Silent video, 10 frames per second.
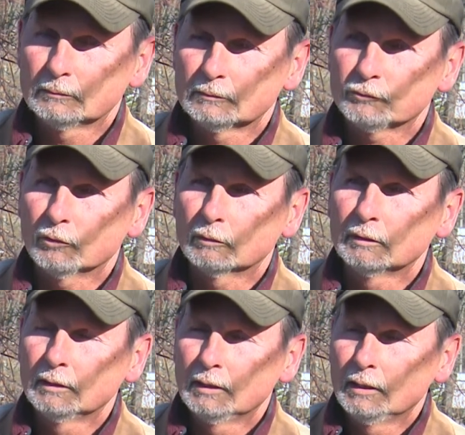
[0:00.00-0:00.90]
So
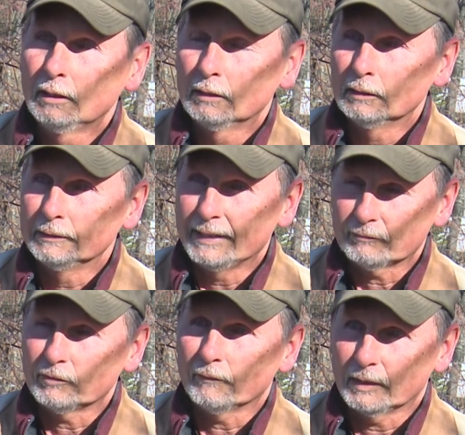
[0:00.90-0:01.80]
you have
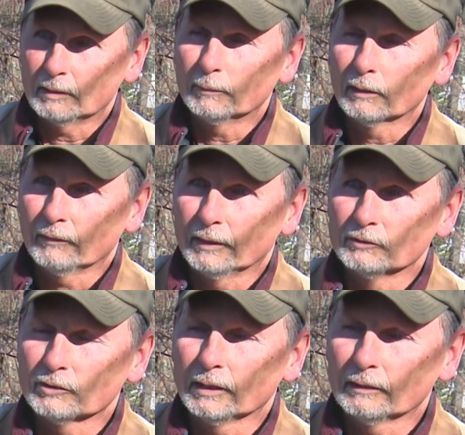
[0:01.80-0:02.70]
to think about
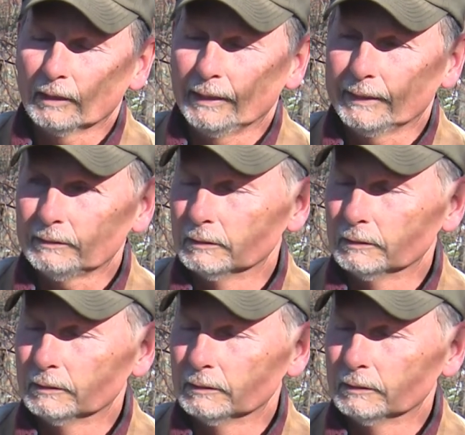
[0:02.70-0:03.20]
things like that.